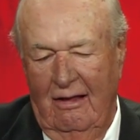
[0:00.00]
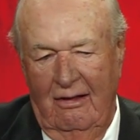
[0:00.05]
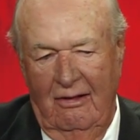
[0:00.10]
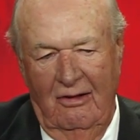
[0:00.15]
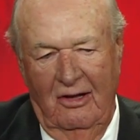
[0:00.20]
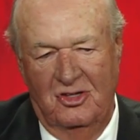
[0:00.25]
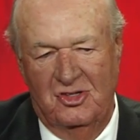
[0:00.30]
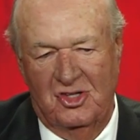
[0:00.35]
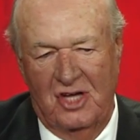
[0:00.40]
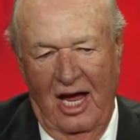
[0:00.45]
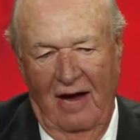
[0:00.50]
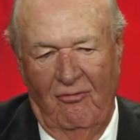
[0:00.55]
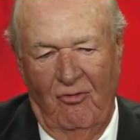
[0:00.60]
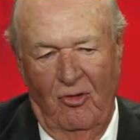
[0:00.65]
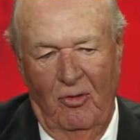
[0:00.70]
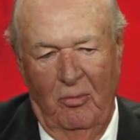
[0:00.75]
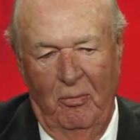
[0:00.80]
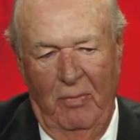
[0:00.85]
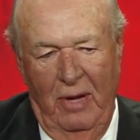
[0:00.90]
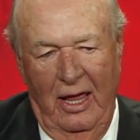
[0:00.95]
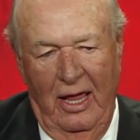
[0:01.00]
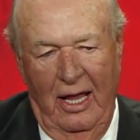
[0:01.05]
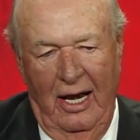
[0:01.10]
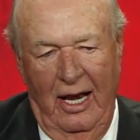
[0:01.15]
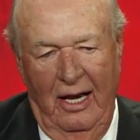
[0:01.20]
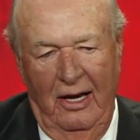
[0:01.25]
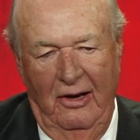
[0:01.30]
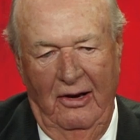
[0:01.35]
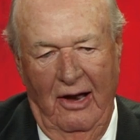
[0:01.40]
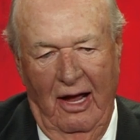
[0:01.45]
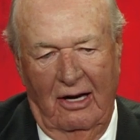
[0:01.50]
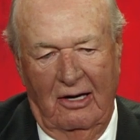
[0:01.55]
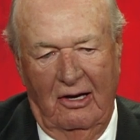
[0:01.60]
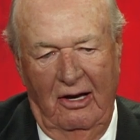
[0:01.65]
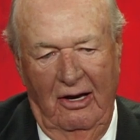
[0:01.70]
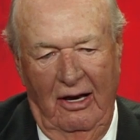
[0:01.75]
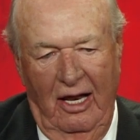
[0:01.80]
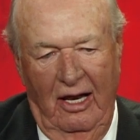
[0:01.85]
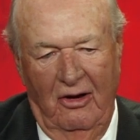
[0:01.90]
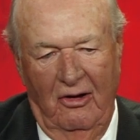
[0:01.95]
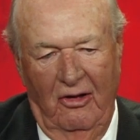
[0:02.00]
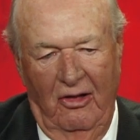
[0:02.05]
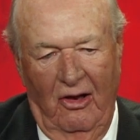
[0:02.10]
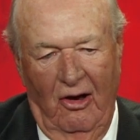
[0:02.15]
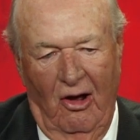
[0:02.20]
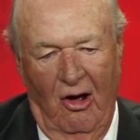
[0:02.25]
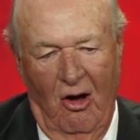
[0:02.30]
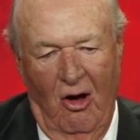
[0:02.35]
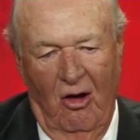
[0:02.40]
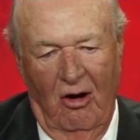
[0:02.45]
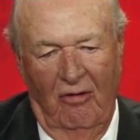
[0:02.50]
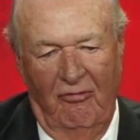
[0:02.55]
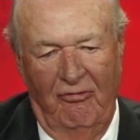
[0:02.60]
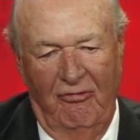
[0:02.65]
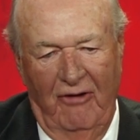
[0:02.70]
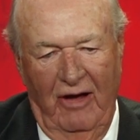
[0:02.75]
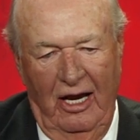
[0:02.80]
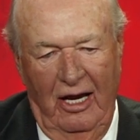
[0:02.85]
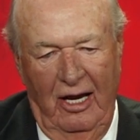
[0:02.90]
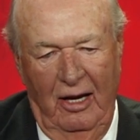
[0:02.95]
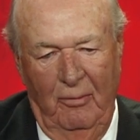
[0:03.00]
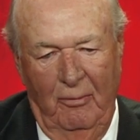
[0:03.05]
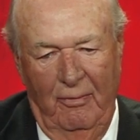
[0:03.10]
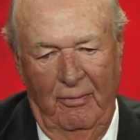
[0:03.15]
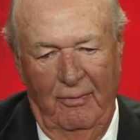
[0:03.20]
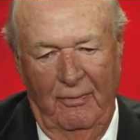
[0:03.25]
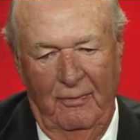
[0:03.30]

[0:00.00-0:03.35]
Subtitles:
that's ever been inducted into the Hall of Fame,